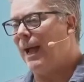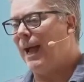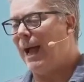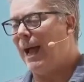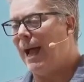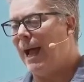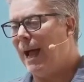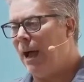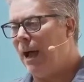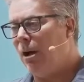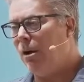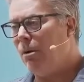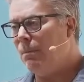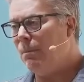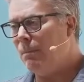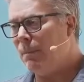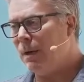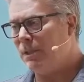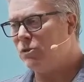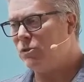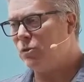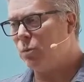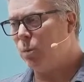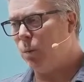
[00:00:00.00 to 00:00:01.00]
how
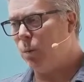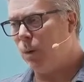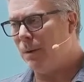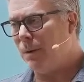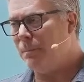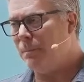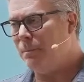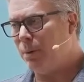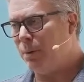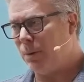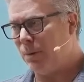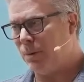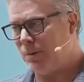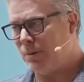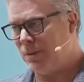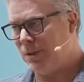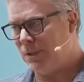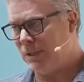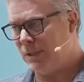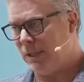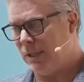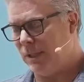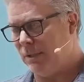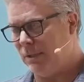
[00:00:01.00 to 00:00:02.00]
much one
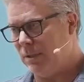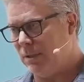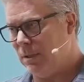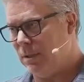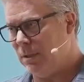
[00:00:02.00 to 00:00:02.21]
person,